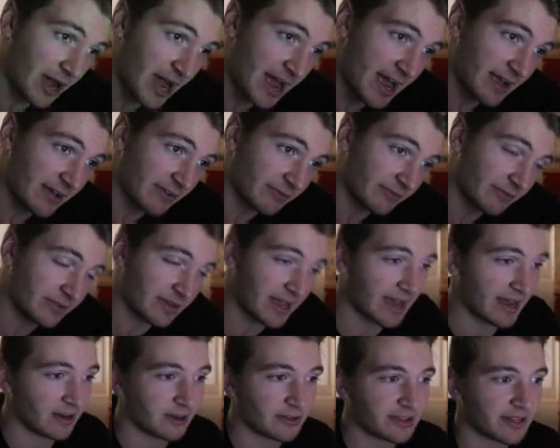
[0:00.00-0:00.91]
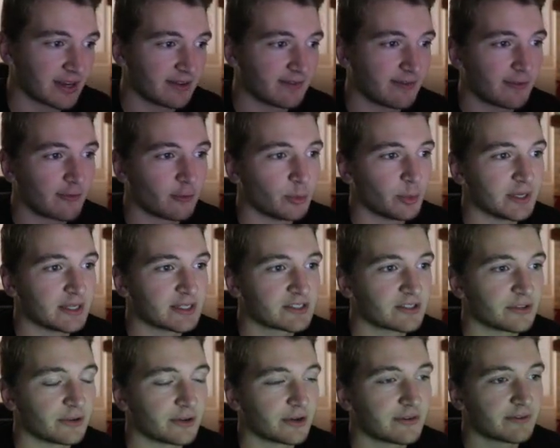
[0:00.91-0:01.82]
I don't think I've ever been
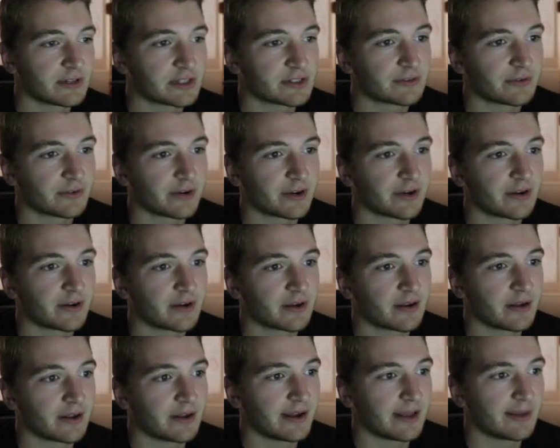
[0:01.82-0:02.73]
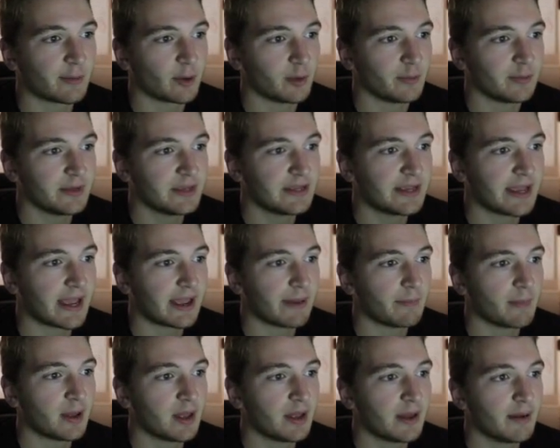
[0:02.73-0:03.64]
so nervous for an MLB
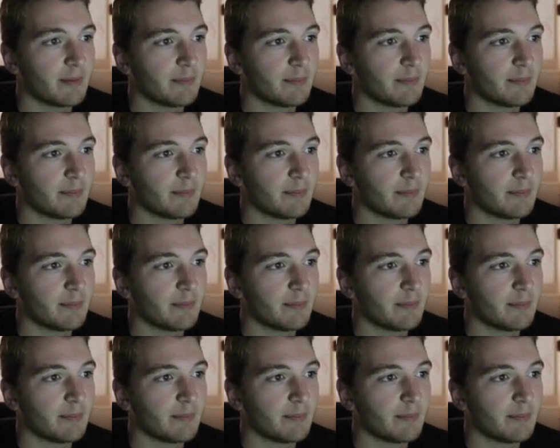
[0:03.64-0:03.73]
game.